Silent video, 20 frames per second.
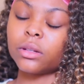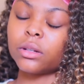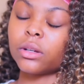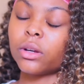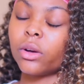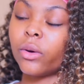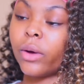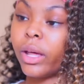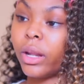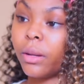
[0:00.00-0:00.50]

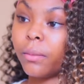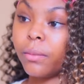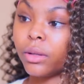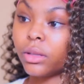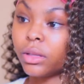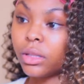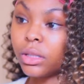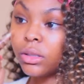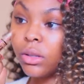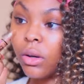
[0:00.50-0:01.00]
go ahead and put
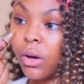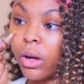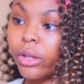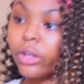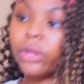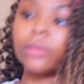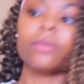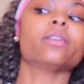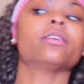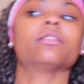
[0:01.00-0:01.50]
this
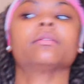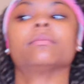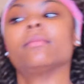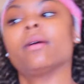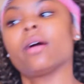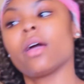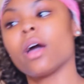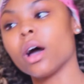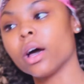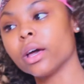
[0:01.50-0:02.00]
underneath my
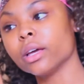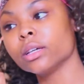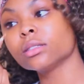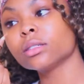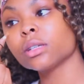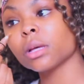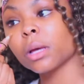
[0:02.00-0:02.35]
eyes.